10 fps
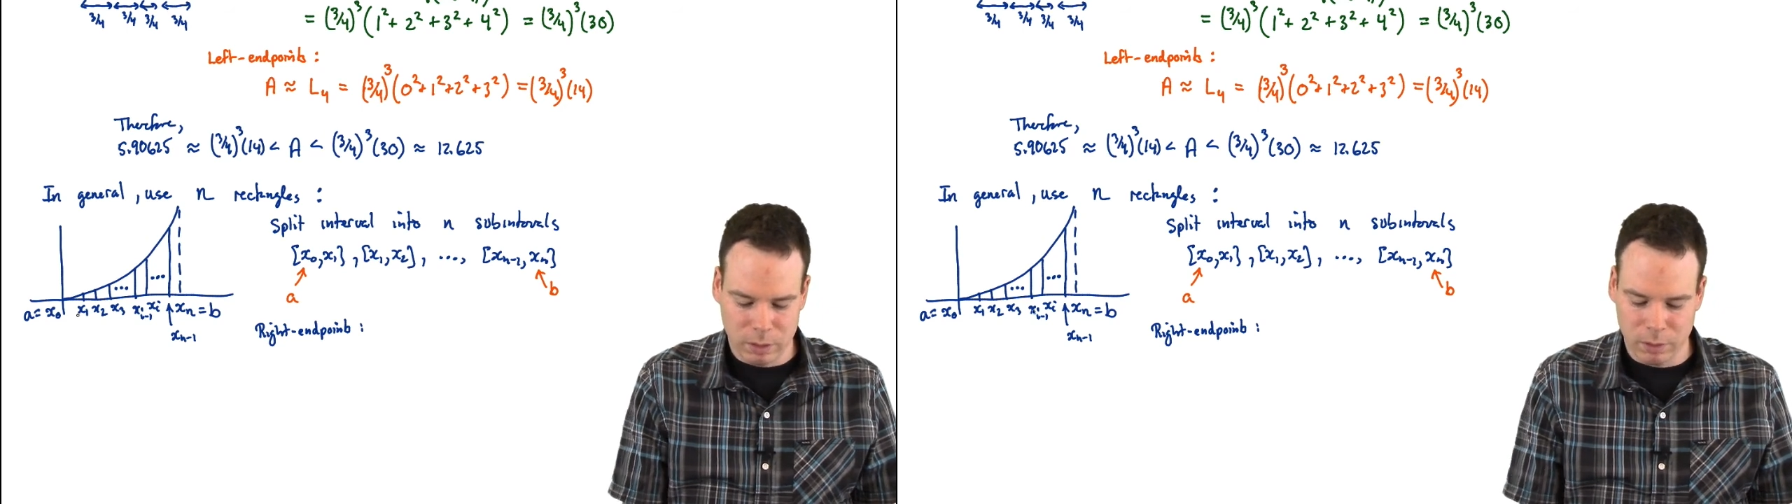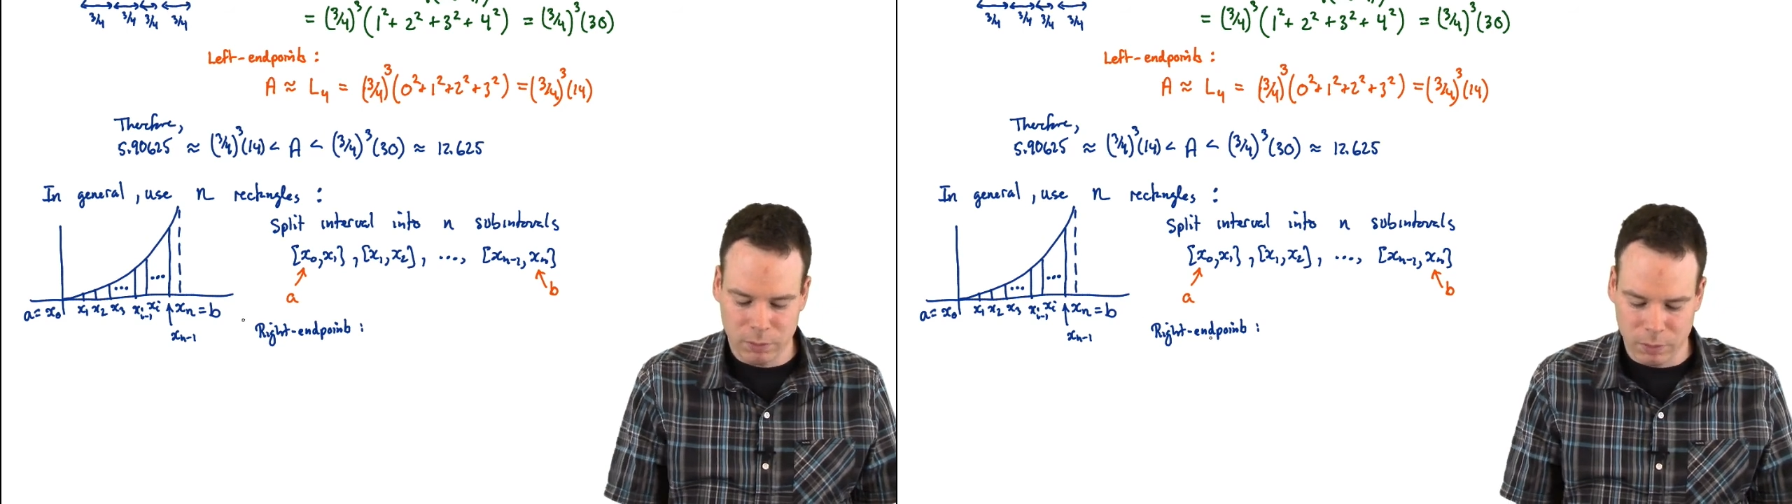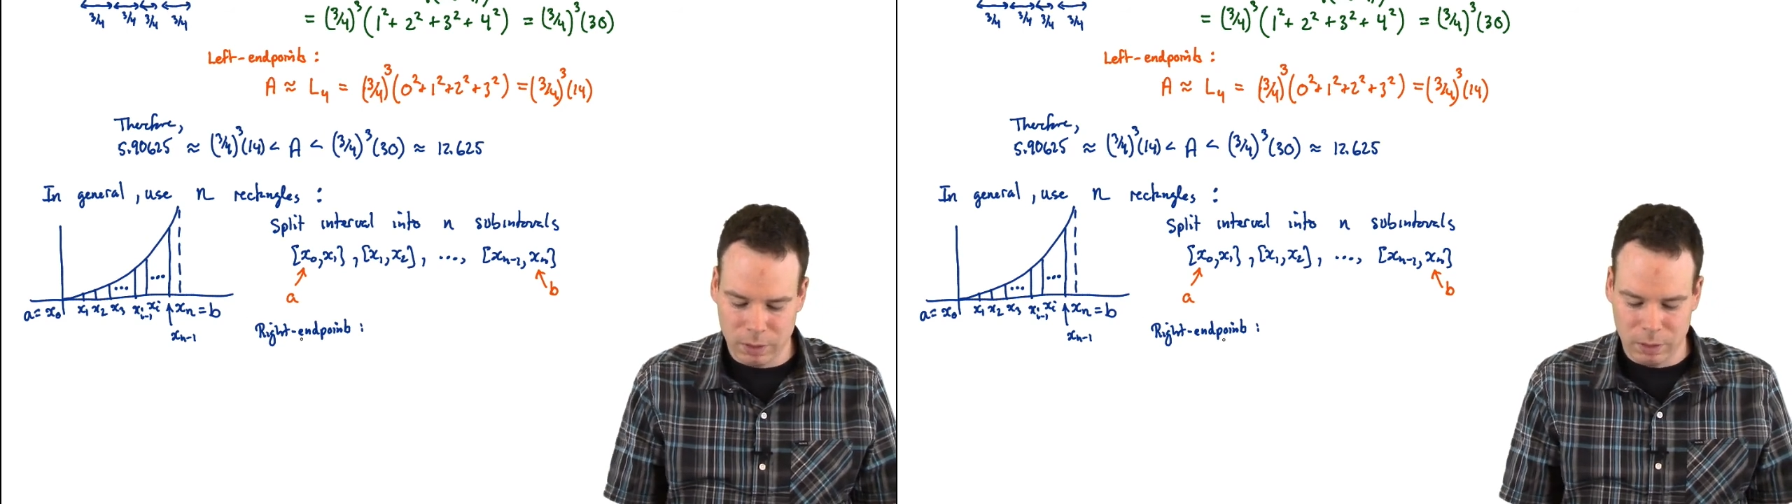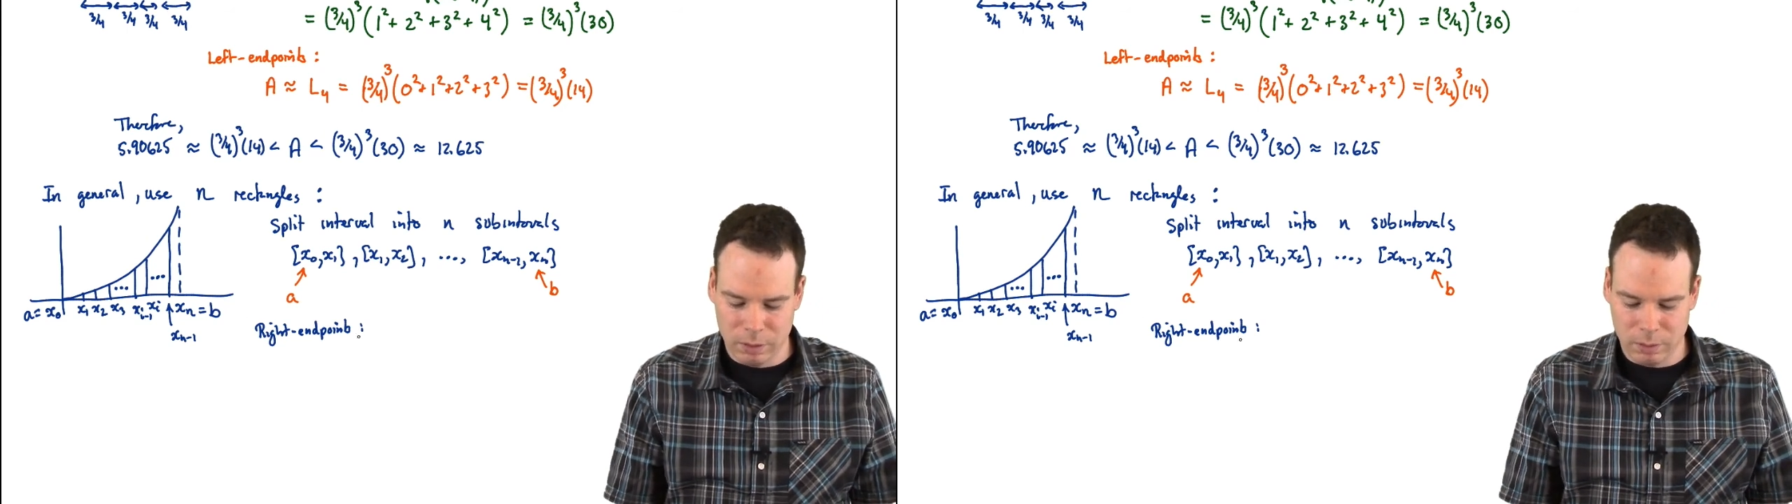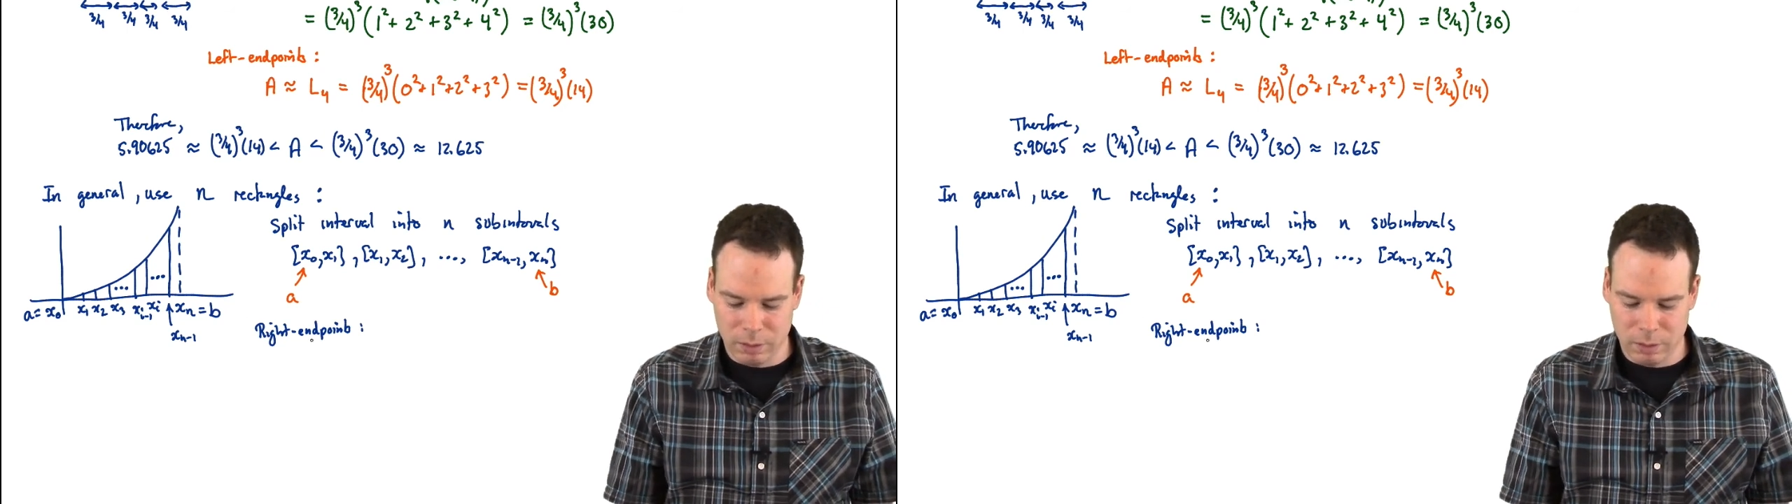or for the